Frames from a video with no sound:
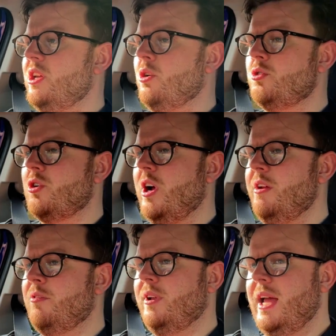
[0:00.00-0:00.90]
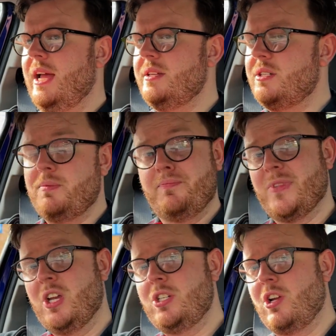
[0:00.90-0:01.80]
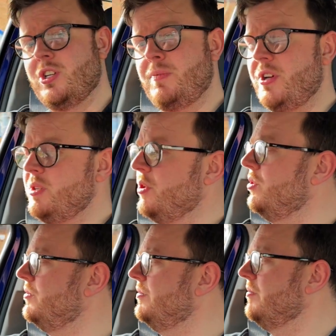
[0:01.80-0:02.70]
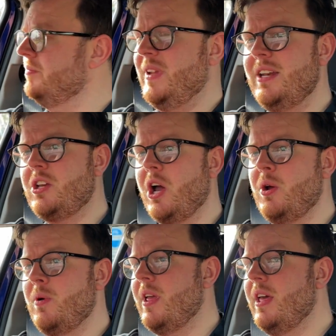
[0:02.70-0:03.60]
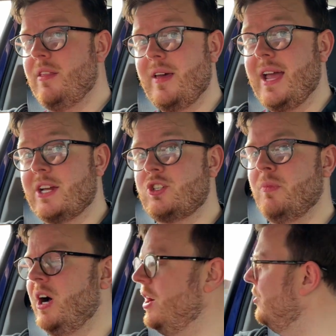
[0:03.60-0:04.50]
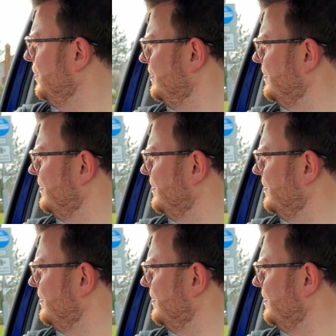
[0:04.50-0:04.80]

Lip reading: your drive will last as long as possible and go that extra mile.